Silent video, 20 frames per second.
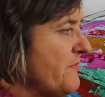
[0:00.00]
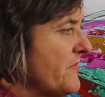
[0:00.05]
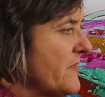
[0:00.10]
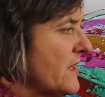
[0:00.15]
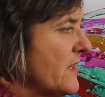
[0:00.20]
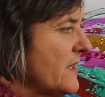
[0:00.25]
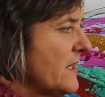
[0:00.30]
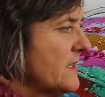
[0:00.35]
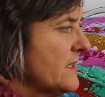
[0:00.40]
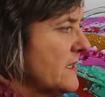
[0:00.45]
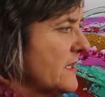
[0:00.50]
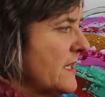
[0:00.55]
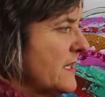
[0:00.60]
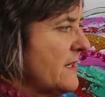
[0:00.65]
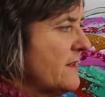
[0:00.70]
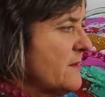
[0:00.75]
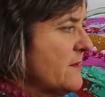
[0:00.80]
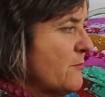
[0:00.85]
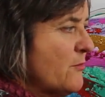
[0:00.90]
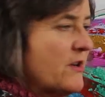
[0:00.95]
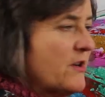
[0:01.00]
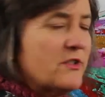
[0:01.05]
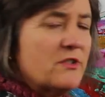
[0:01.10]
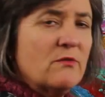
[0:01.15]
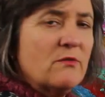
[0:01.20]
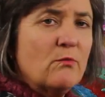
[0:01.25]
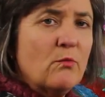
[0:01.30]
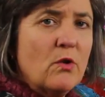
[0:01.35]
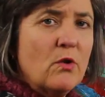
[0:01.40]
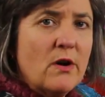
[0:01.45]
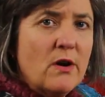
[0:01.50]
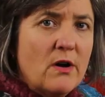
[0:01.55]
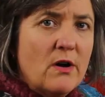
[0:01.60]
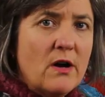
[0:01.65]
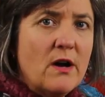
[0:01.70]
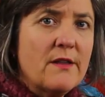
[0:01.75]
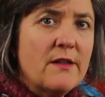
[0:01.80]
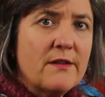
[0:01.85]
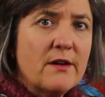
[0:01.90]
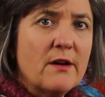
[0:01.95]
that underneath depression were
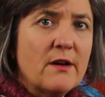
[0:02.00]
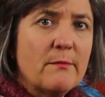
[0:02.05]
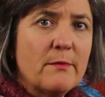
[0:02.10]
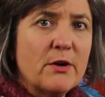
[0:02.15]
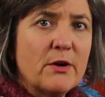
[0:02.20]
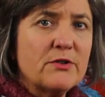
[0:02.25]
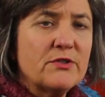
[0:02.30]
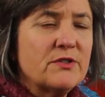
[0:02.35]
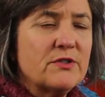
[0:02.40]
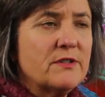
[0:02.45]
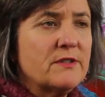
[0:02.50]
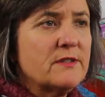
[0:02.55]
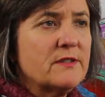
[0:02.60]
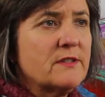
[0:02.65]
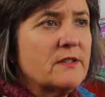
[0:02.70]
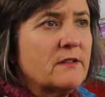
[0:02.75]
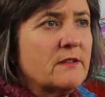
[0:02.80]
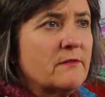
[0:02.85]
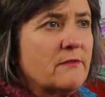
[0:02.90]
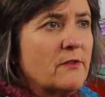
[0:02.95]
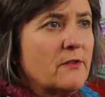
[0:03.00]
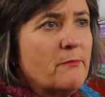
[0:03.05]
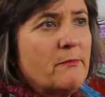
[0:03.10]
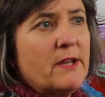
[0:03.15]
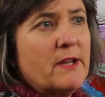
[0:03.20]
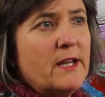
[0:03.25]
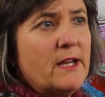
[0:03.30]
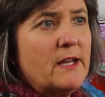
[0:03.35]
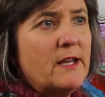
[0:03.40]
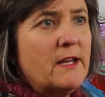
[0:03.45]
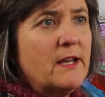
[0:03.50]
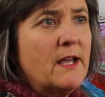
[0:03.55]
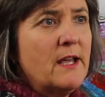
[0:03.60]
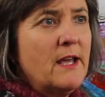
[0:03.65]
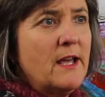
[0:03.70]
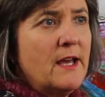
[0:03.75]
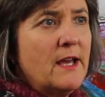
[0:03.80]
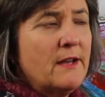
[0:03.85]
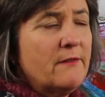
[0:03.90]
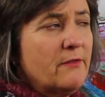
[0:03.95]
other emotions. And for me,
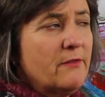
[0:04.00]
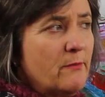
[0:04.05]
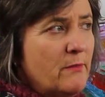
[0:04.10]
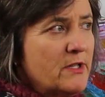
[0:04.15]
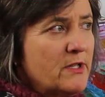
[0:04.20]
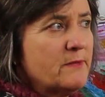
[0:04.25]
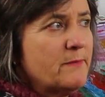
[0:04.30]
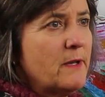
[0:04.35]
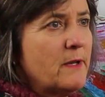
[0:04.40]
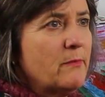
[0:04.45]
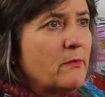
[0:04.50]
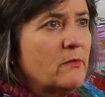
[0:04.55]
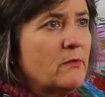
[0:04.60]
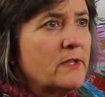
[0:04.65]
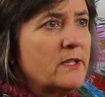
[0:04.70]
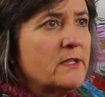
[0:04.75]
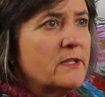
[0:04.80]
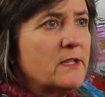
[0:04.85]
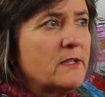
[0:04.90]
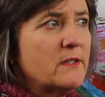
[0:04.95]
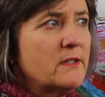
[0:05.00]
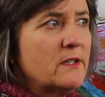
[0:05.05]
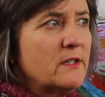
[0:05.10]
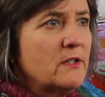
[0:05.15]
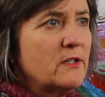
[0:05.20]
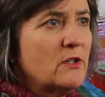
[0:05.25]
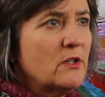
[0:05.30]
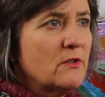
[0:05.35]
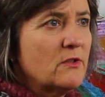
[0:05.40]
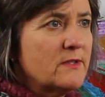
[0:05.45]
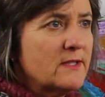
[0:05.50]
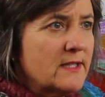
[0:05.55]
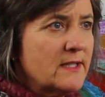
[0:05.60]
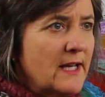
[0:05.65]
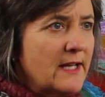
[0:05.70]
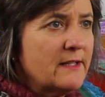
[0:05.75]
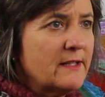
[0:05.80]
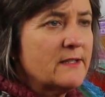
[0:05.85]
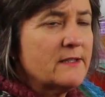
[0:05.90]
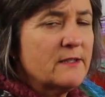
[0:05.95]
and for most people,
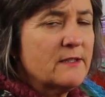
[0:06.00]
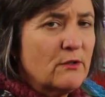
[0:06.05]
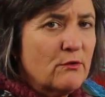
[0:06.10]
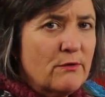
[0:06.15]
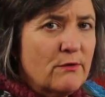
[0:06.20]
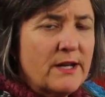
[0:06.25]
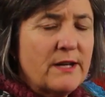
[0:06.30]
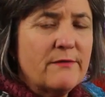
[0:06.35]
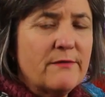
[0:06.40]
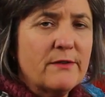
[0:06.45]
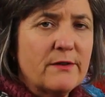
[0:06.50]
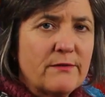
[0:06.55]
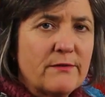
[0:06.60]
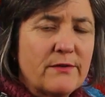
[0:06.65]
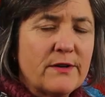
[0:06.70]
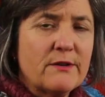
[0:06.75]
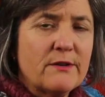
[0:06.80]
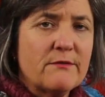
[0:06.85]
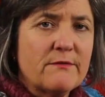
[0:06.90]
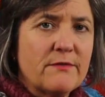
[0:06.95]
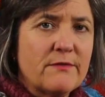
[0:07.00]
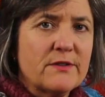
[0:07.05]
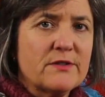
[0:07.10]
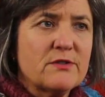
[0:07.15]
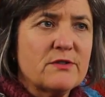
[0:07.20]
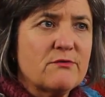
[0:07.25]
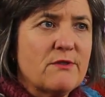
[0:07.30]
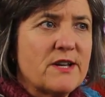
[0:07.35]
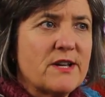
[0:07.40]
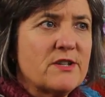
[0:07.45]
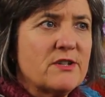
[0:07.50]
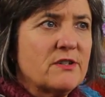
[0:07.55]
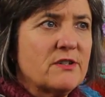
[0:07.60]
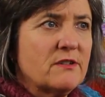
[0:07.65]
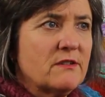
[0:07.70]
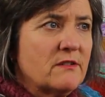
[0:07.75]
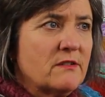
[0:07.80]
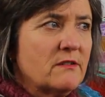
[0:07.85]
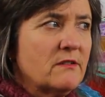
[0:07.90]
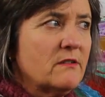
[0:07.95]
sadness and grief and fear and
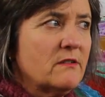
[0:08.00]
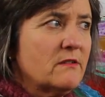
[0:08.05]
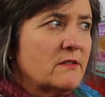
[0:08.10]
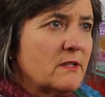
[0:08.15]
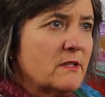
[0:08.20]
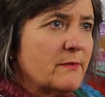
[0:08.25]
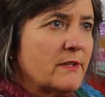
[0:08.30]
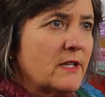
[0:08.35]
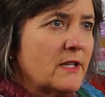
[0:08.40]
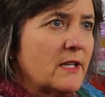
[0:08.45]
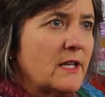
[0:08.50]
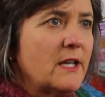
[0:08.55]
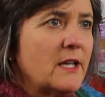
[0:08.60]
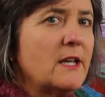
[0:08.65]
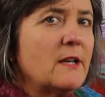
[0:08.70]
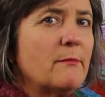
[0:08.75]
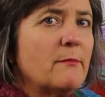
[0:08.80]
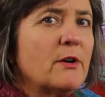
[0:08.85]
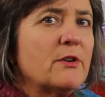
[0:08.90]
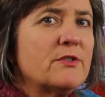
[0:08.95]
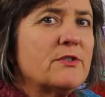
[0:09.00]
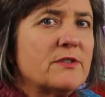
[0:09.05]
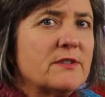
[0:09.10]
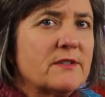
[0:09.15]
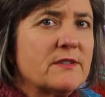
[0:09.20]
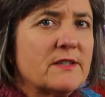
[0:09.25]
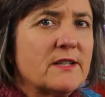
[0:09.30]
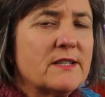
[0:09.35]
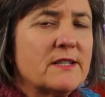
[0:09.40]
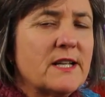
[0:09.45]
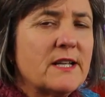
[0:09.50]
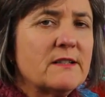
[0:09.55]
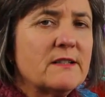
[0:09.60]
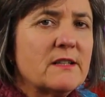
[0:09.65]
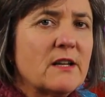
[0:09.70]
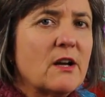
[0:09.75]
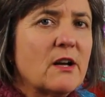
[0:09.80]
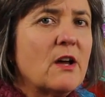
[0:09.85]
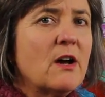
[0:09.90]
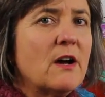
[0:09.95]
frustration are some of the key emotions that tend
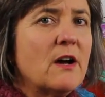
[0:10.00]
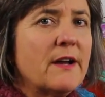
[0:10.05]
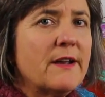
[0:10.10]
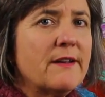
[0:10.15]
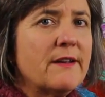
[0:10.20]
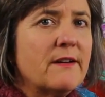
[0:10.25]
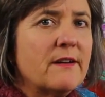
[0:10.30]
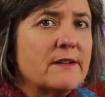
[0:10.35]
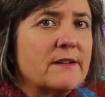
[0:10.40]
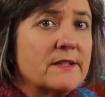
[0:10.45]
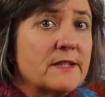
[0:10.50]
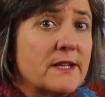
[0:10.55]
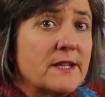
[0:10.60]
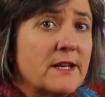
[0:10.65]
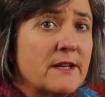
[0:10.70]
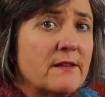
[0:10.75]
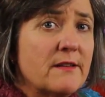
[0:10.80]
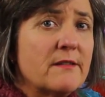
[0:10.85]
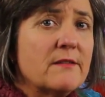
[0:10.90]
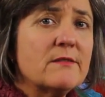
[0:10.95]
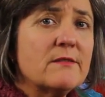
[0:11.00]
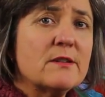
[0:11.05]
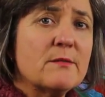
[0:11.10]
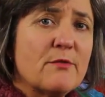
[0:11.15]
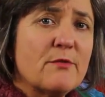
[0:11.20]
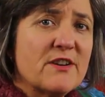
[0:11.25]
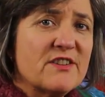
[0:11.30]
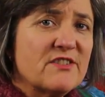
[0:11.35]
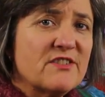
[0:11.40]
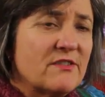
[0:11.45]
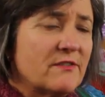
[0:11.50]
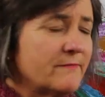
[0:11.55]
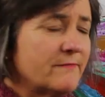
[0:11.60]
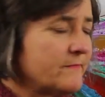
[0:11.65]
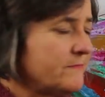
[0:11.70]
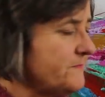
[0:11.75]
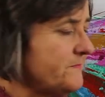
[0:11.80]
to lie underneath depression.